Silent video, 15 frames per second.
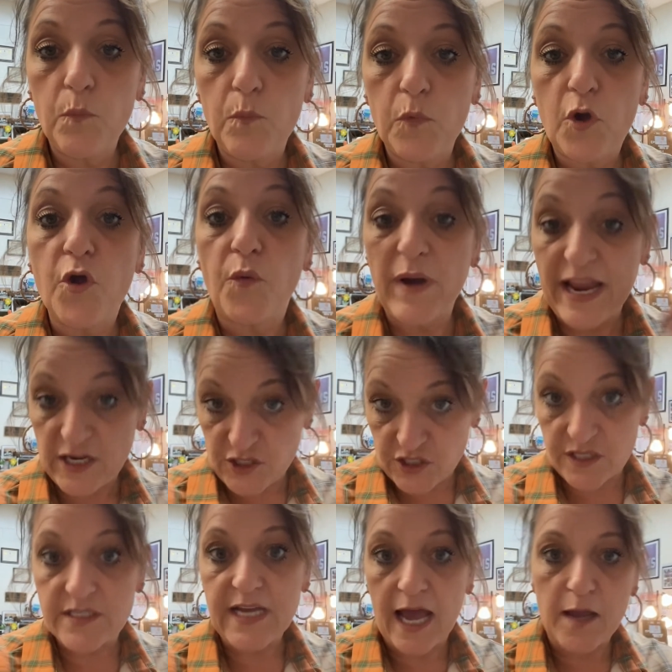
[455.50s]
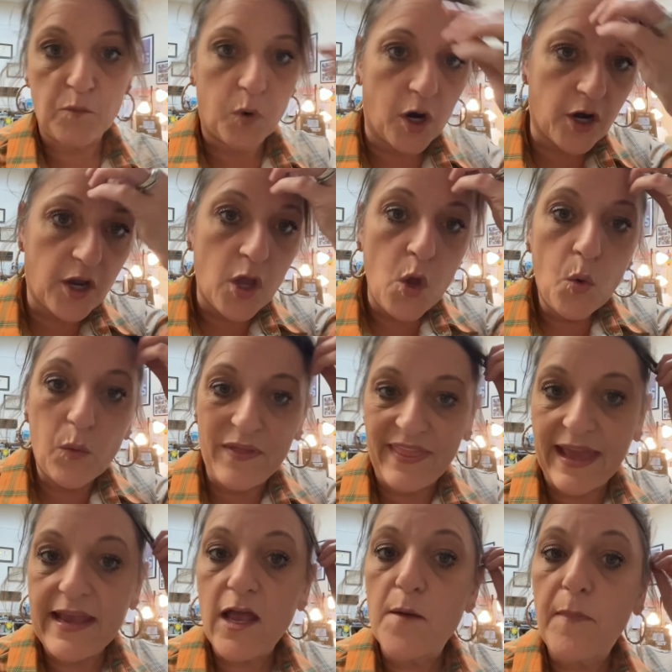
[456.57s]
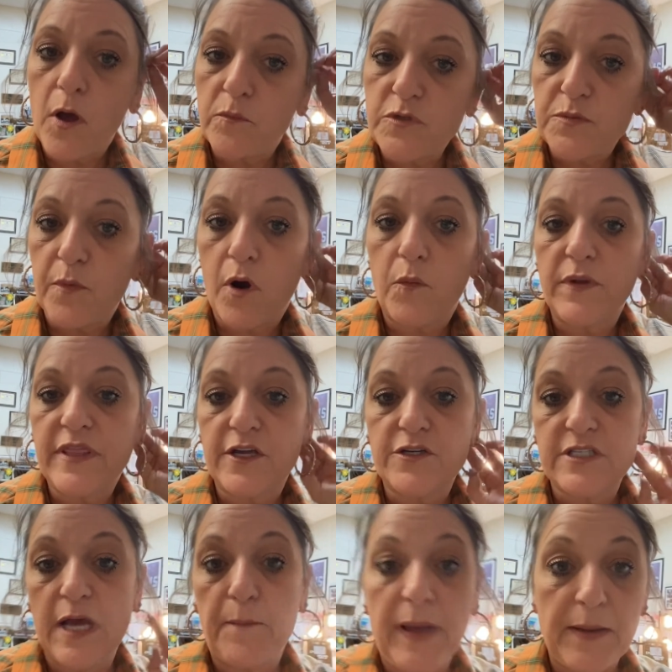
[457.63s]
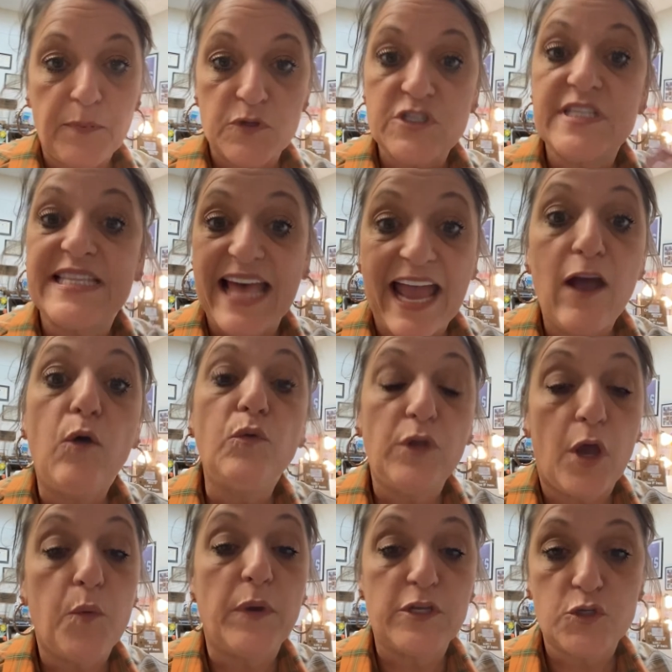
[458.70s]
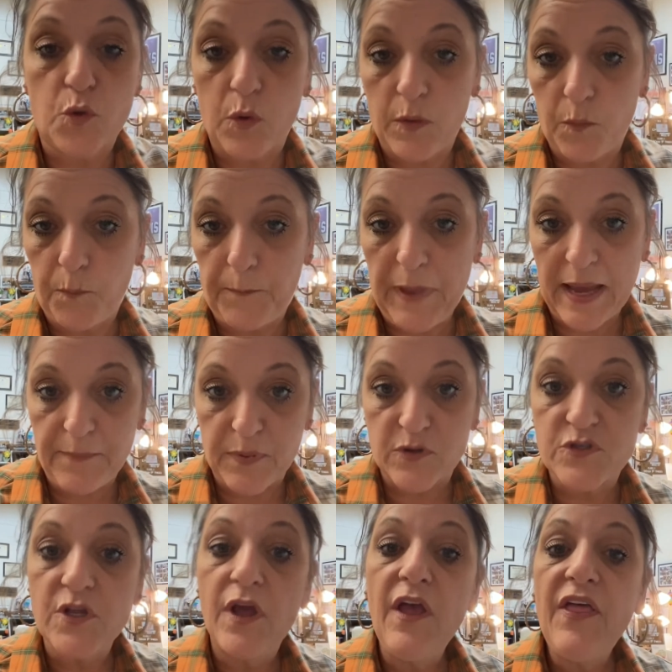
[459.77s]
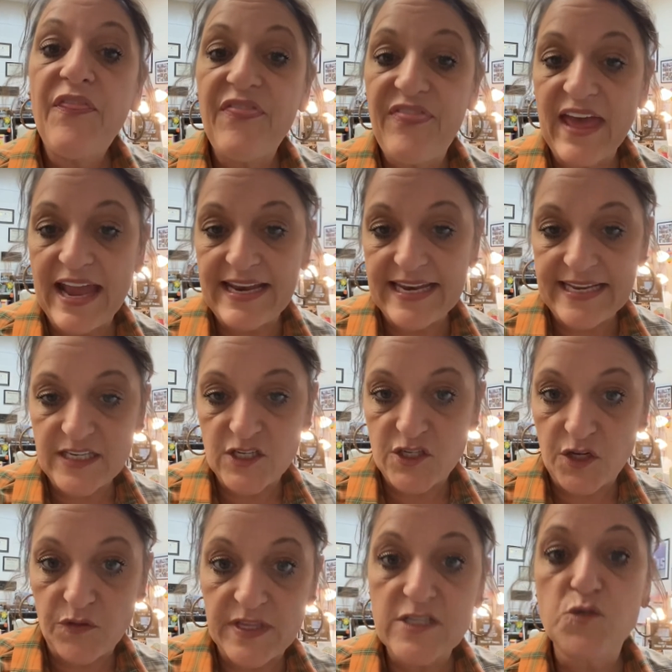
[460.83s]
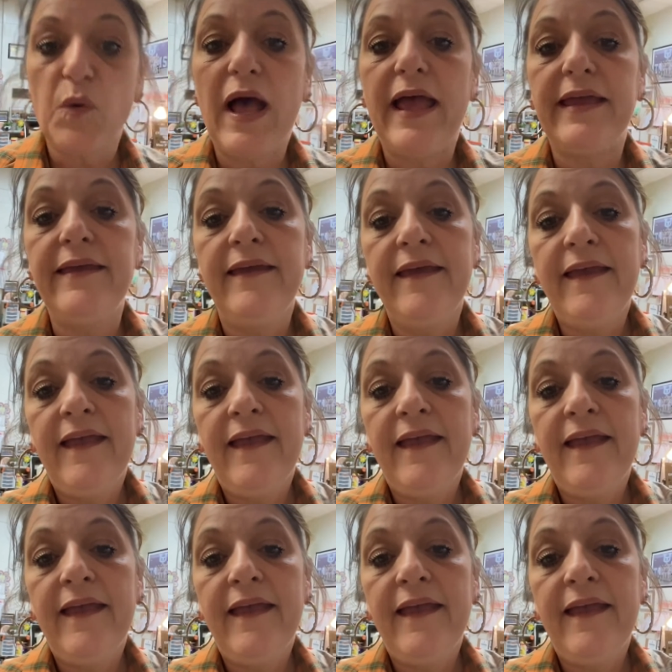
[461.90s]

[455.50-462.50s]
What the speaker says: correction type work. When they come home tomorrow with their signed papers, they'll know which papers they need to do this way,